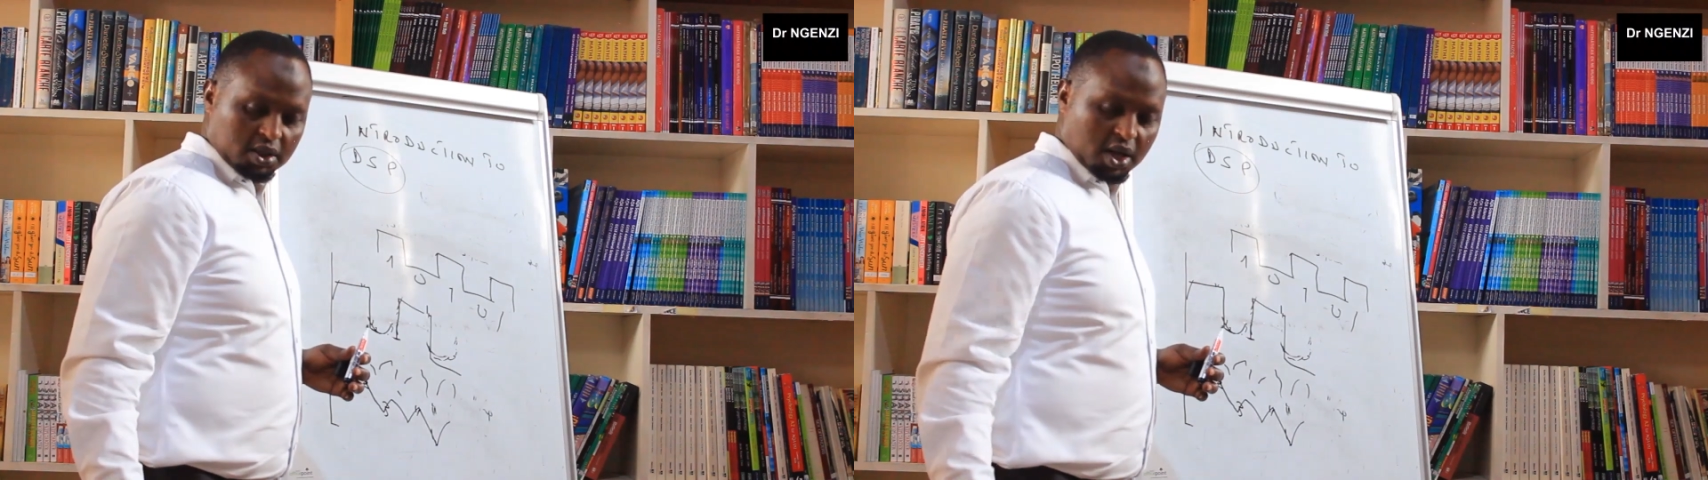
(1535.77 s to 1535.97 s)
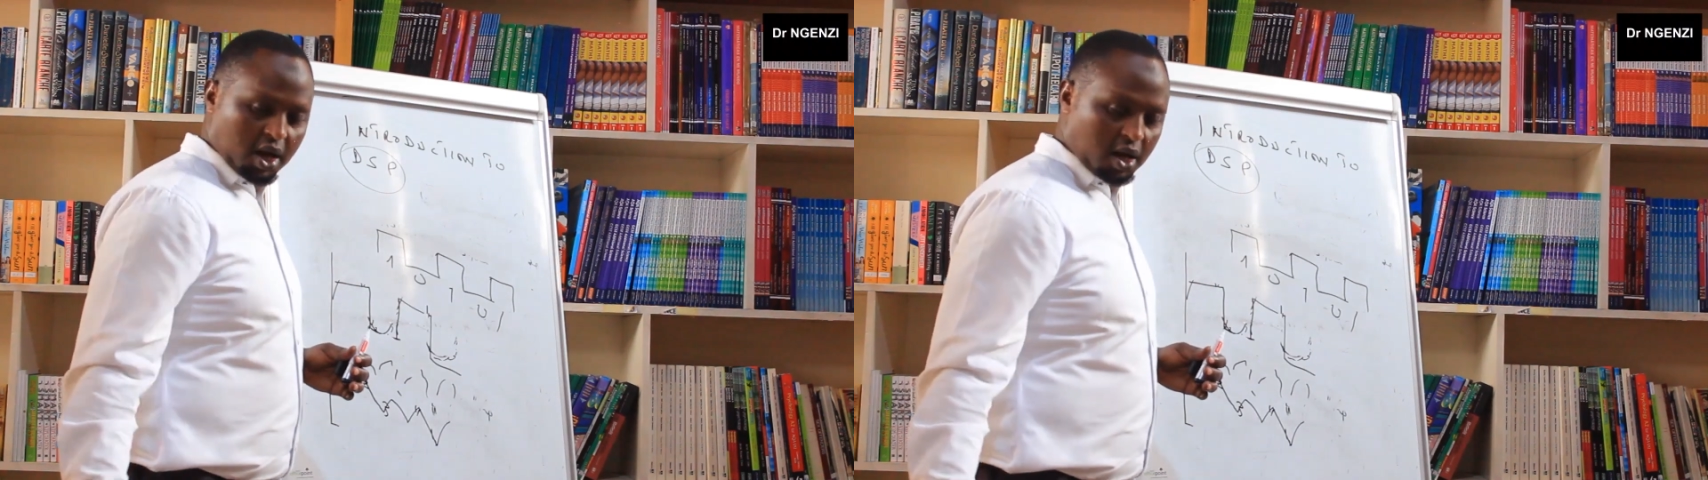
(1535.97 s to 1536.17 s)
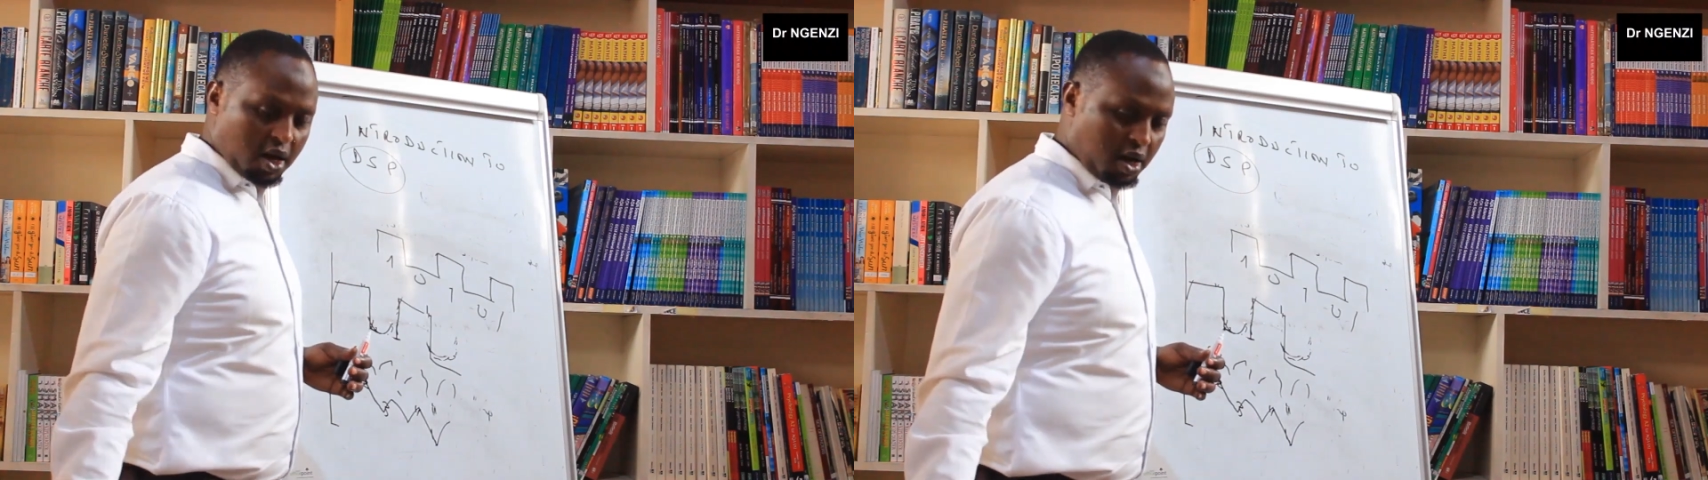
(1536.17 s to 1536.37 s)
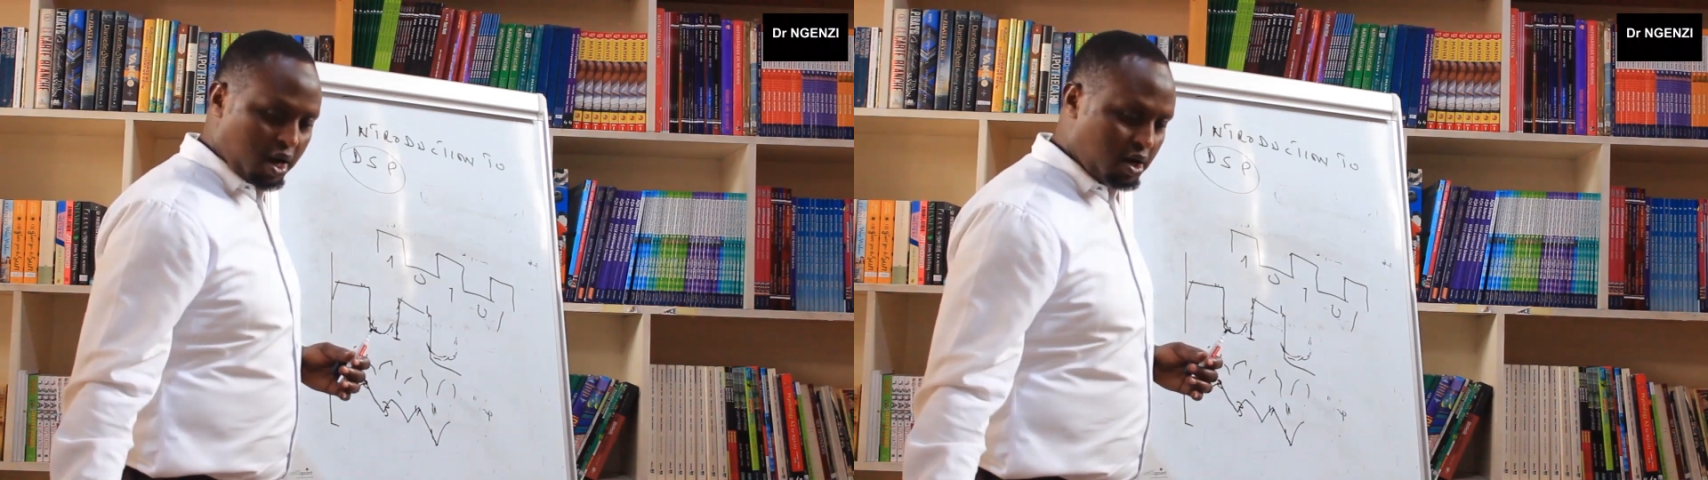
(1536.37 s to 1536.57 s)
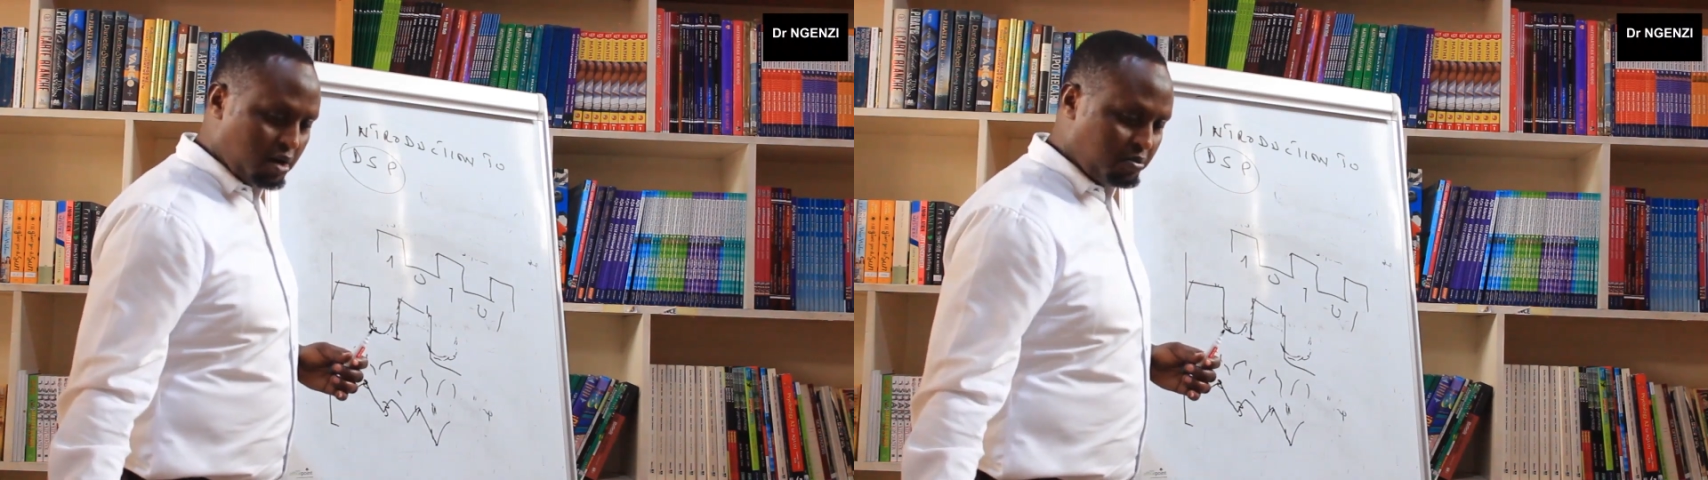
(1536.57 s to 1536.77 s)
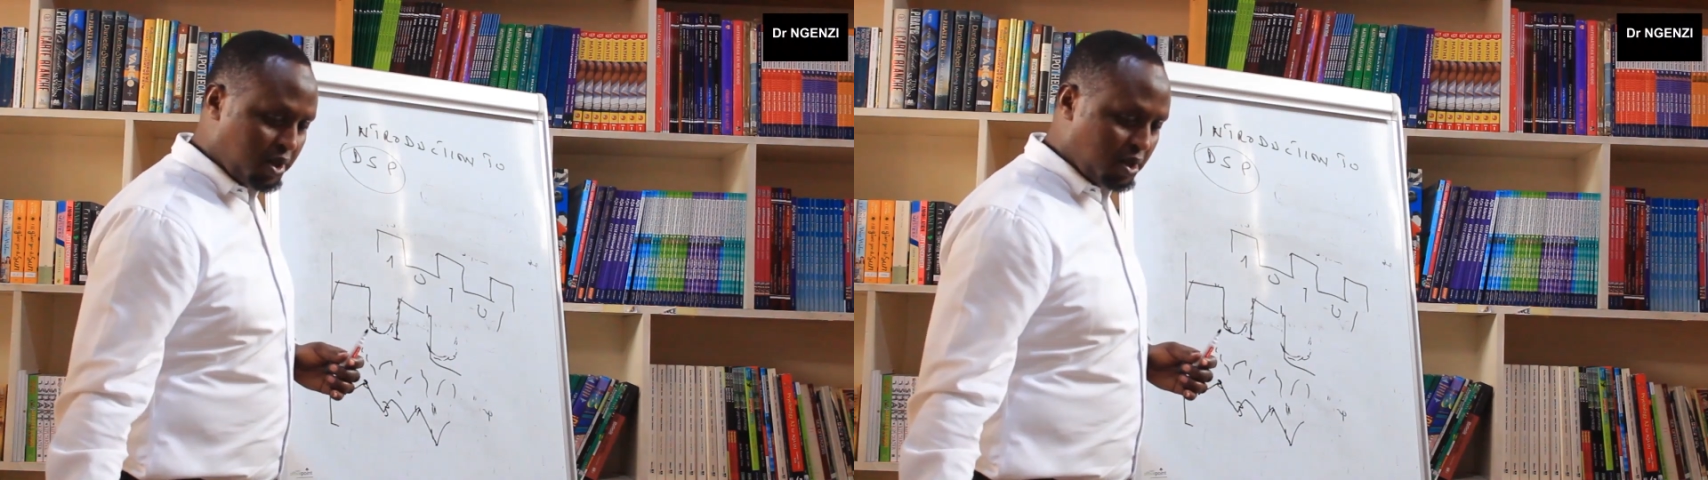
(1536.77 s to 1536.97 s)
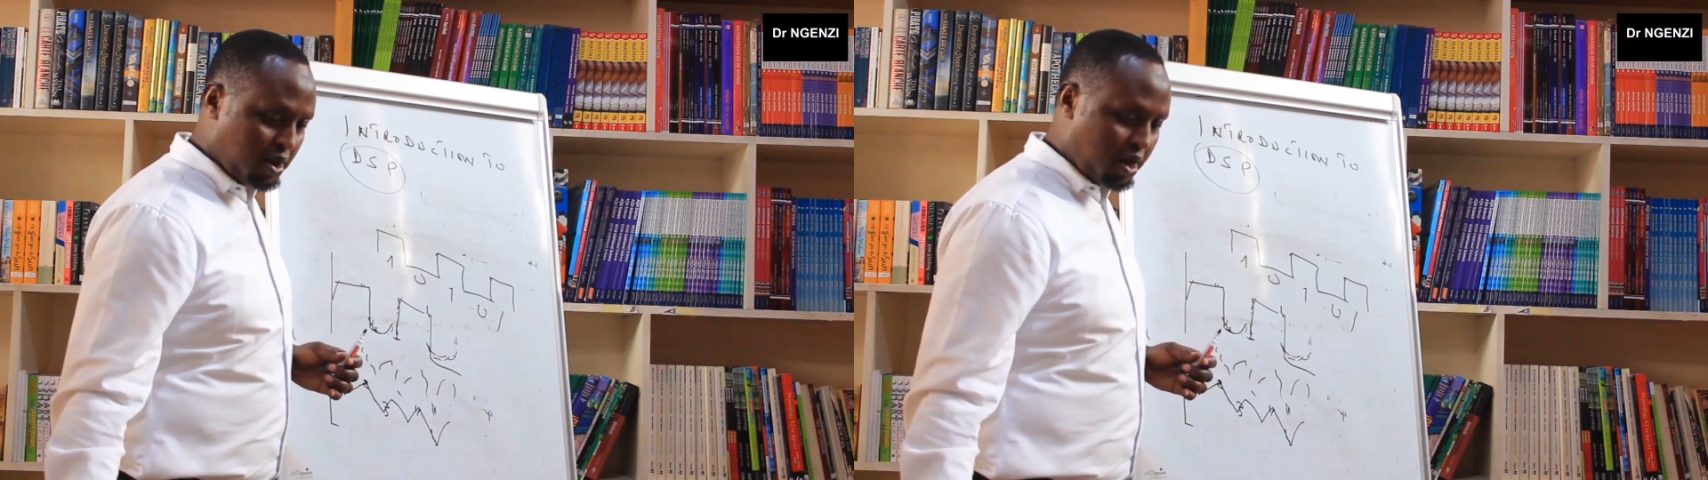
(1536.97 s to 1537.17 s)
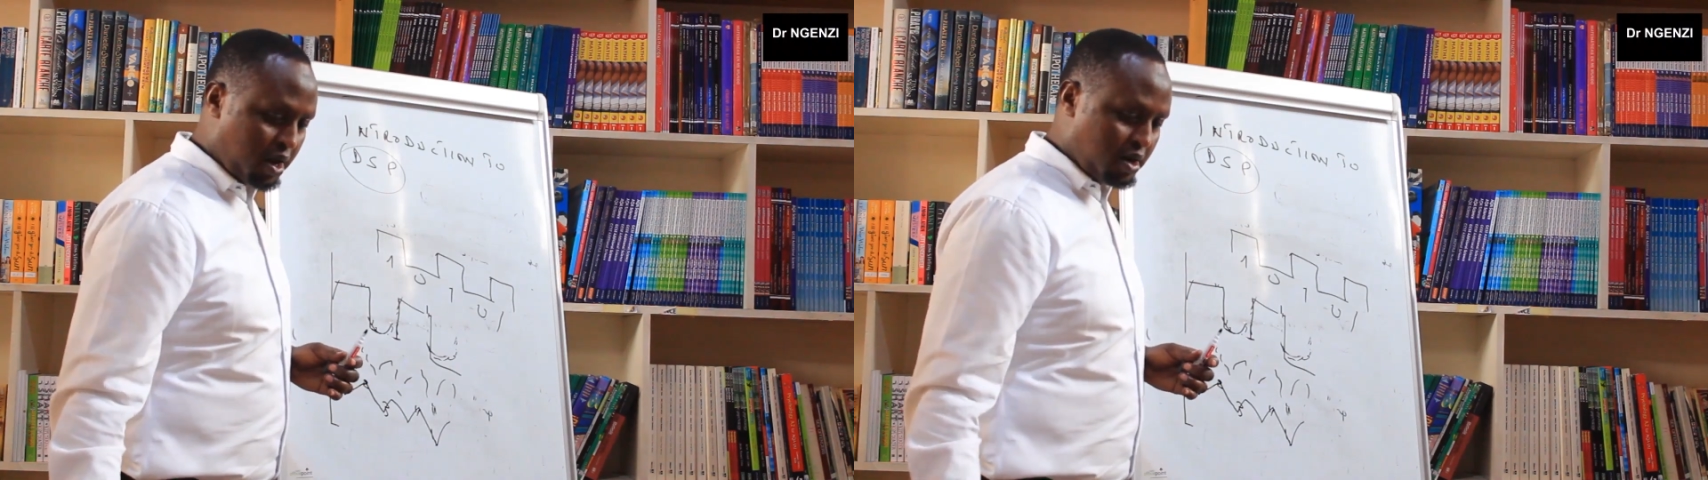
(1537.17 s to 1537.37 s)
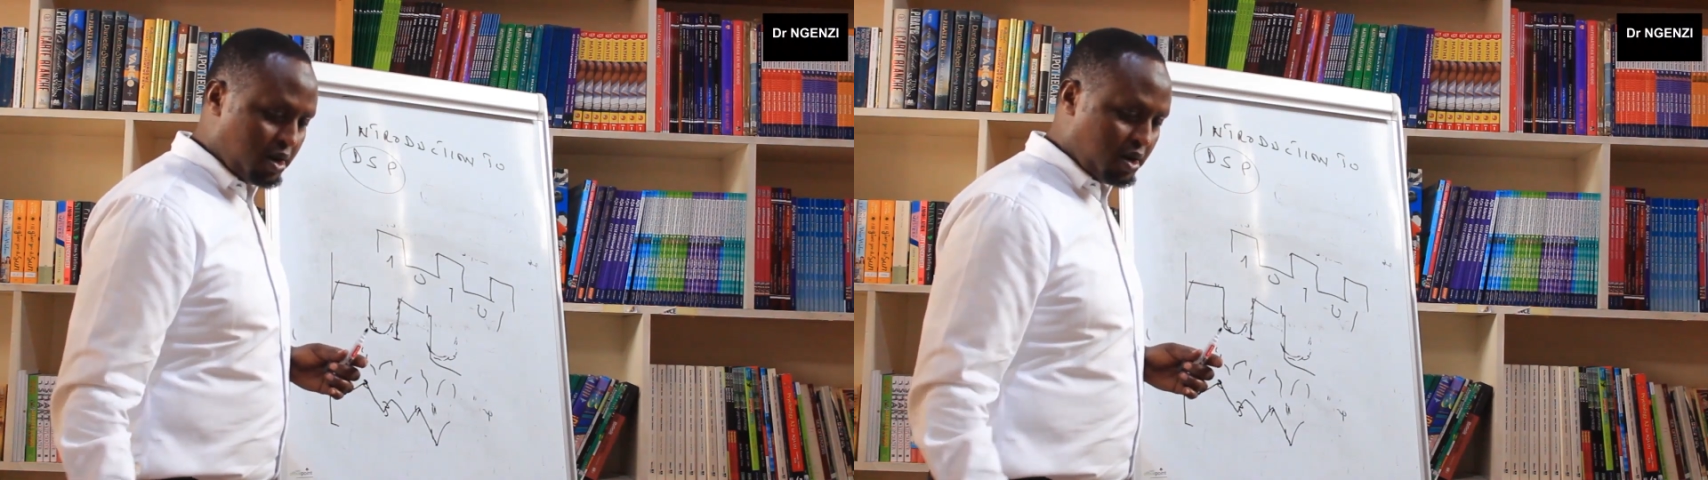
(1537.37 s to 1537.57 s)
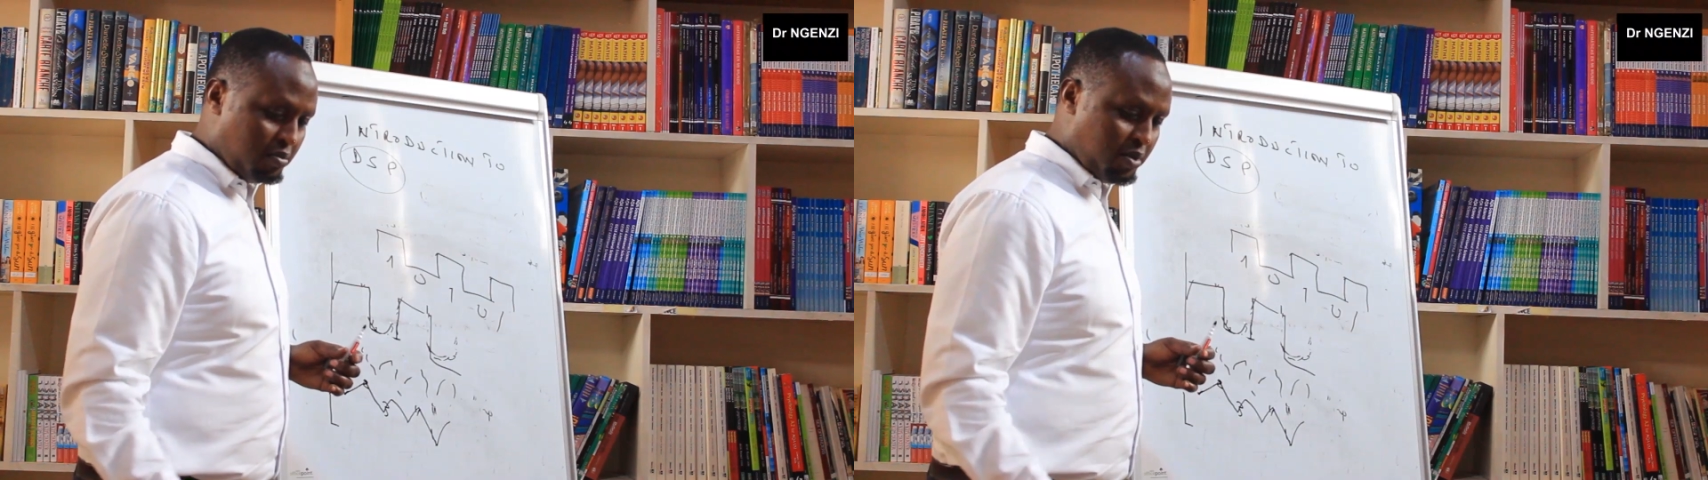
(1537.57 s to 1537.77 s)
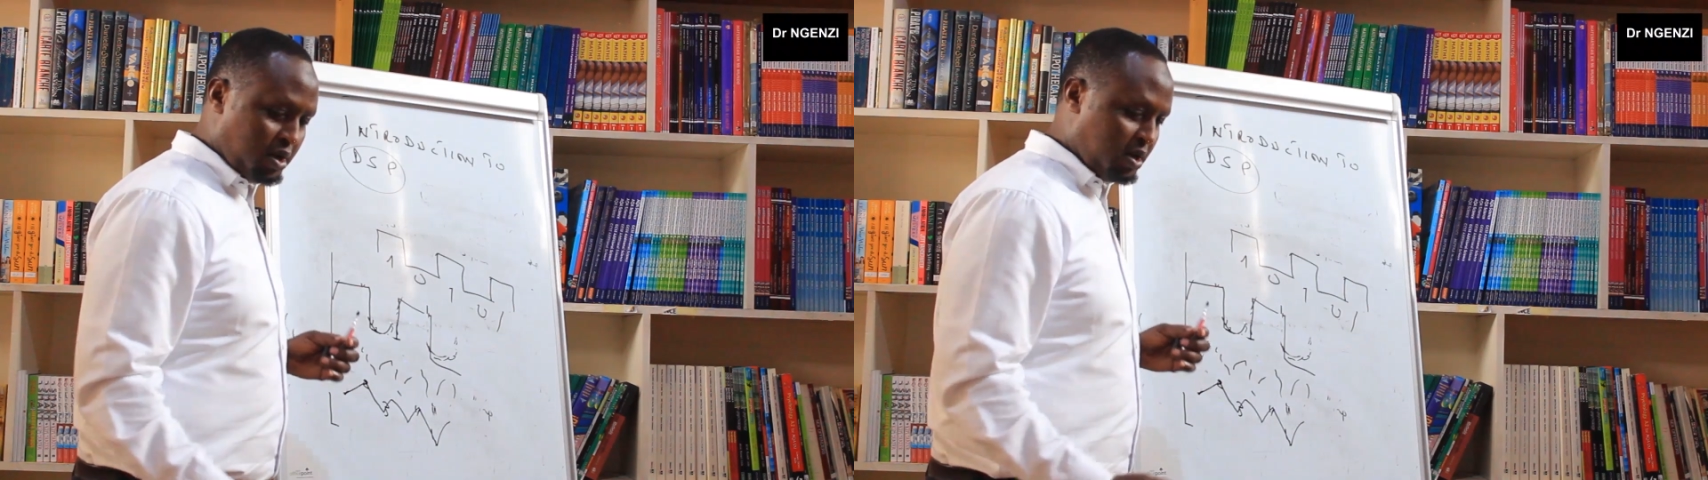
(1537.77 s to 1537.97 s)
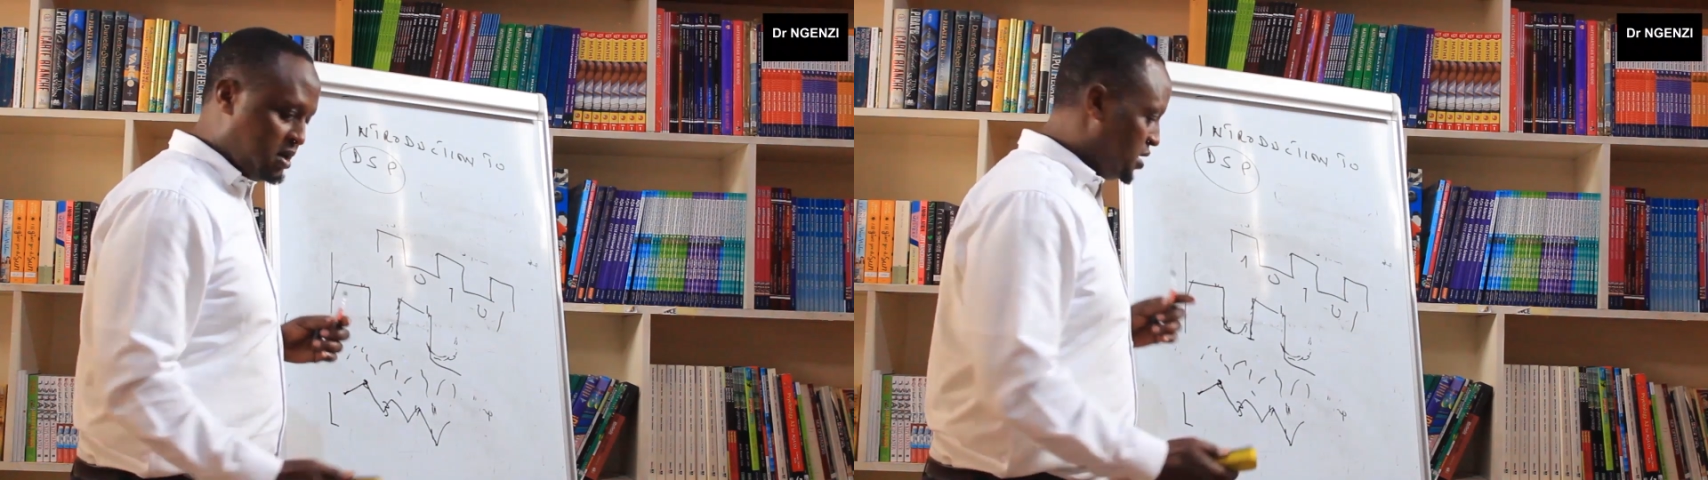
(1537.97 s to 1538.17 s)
can be hardly be